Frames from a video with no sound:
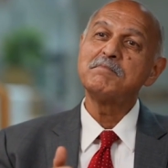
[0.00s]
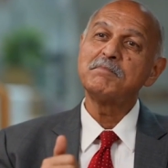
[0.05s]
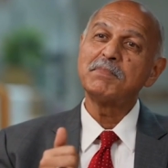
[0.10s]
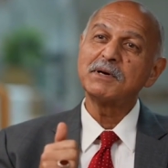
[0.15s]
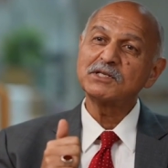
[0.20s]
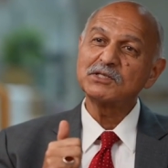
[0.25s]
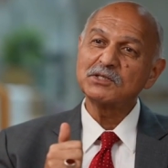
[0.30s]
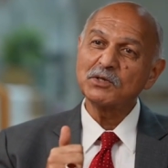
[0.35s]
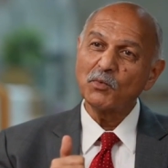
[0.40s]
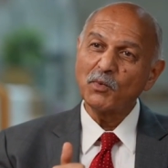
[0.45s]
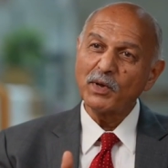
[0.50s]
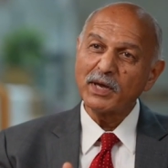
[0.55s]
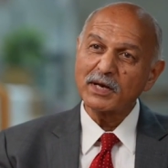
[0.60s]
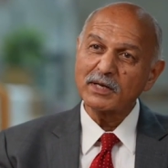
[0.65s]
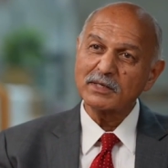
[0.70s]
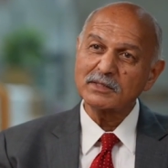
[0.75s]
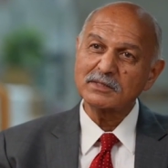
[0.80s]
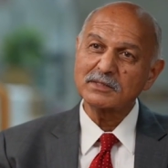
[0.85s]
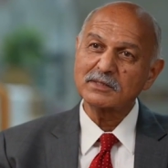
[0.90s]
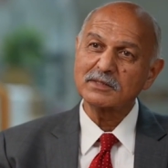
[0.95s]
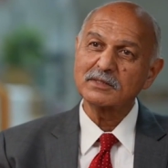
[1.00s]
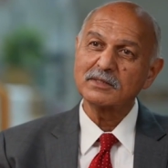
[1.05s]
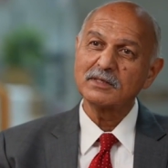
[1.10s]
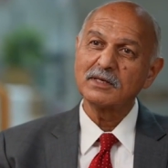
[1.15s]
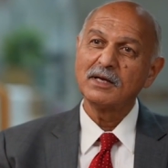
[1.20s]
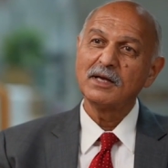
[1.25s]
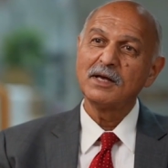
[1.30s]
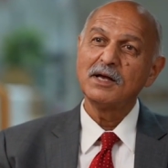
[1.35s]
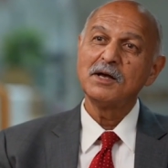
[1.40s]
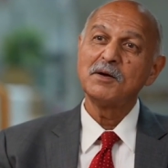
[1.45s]
perseverance,
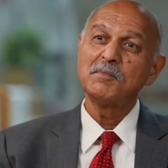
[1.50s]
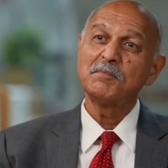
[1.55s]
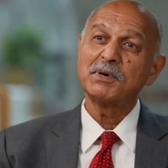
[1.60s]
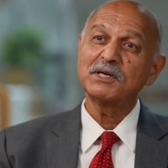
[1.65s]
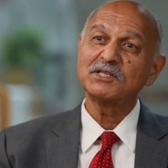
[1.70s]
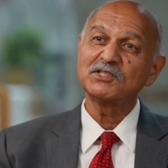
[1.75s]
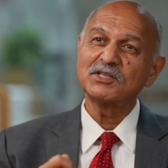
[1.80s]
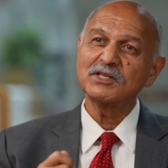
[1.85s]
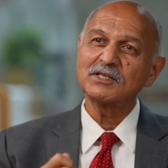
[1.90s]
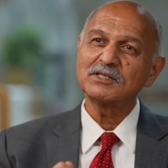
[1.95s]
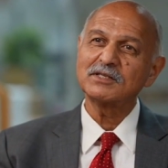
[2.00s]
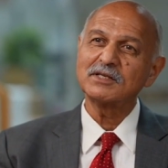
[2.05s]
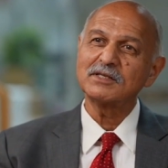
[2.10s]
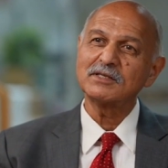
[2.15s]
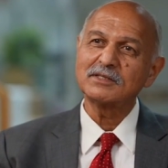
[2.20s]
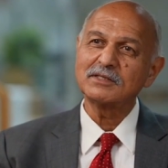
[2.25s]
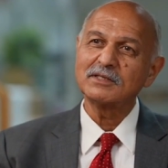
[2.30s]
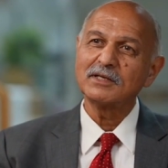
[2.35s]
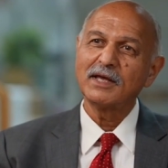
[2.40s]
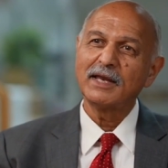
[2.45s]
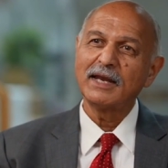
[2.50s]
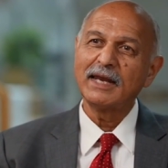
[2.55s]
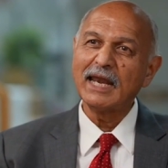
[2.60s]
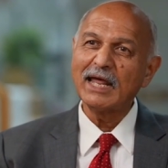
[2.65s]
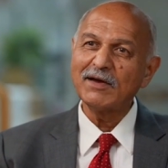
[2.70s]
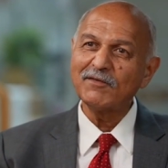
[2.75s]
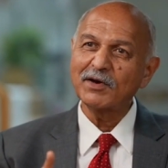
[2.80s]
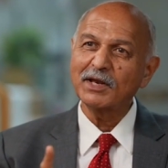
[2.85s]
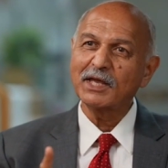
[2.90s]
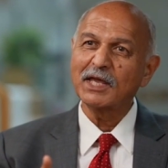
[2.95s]
persistence, right.
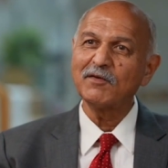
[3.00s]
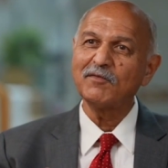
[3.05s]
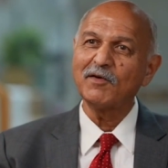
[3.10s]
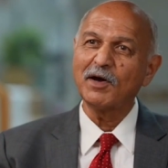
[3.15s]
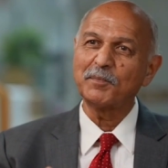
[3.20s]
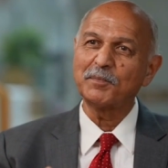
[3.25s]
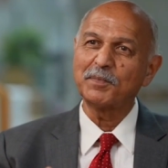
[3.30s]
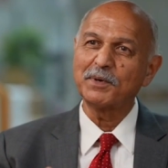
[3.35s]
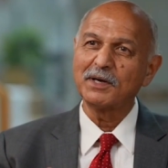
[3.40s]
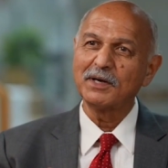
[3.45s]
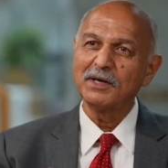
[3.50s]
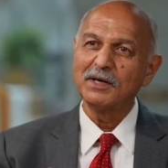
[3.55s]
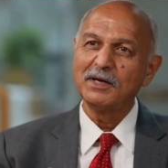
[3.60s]
never give up.